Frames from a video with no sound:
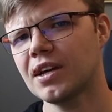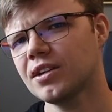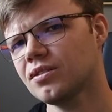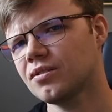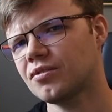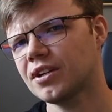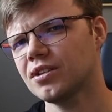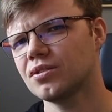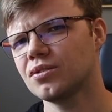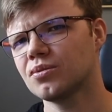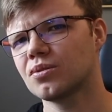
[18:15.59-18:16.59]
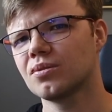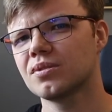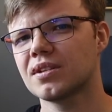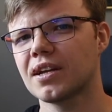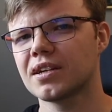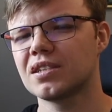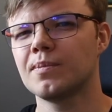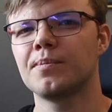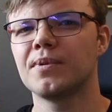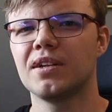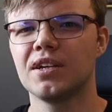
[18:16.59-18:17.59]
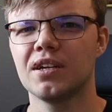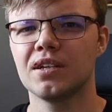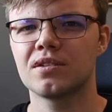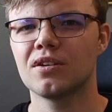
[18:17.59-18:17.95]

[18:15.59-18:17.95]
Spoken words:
I already knew tools like cpplean,